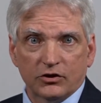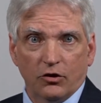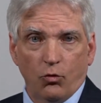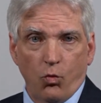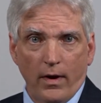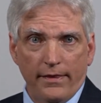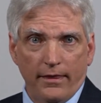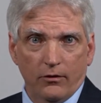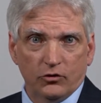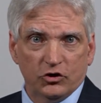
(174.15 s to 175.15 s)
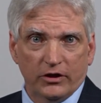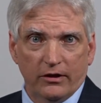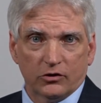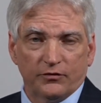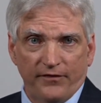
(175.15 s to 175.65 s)
So when those
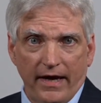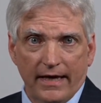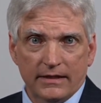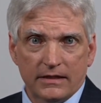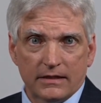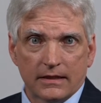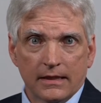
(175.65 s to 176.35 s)
shares vest,